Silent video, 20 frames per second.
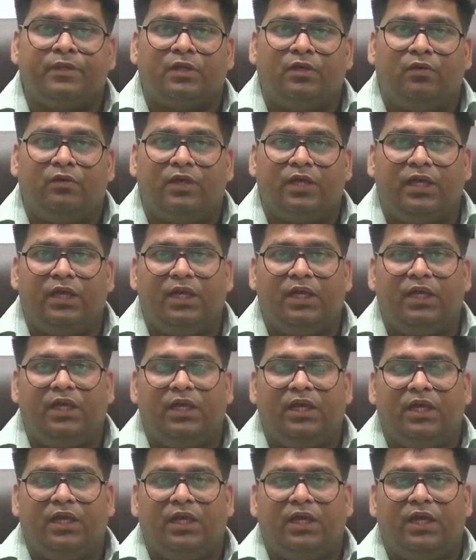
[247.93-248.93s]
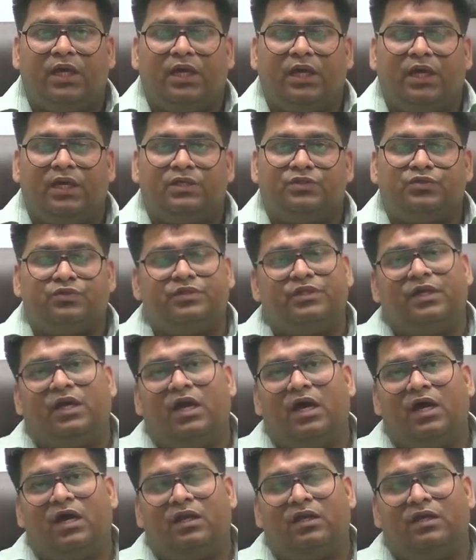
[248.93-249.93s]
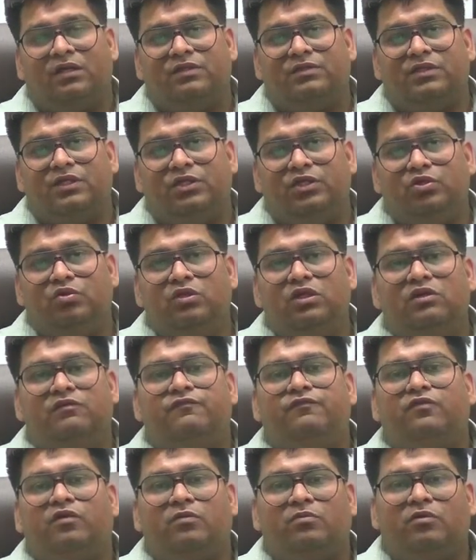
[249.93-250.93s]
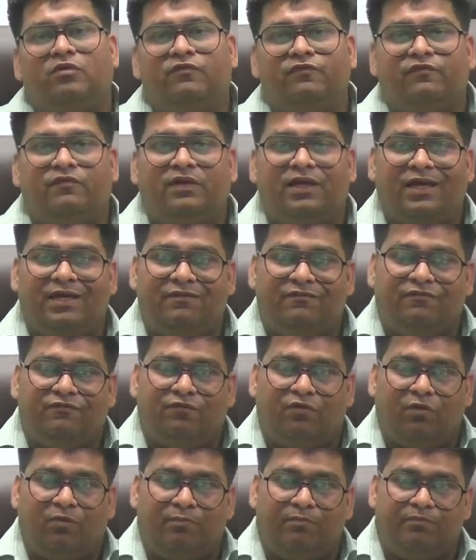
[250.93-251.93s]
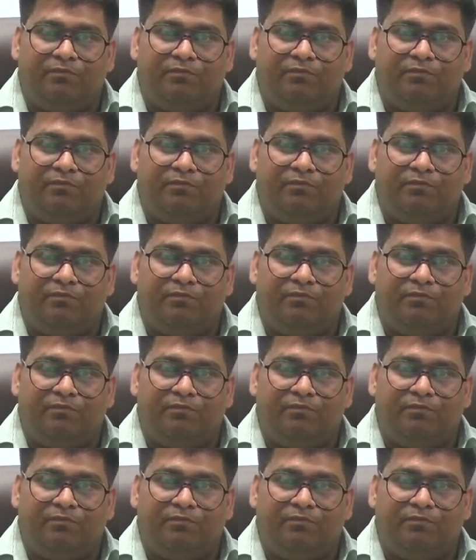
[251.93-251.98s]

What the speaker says: Okay, so they are the unique form of life form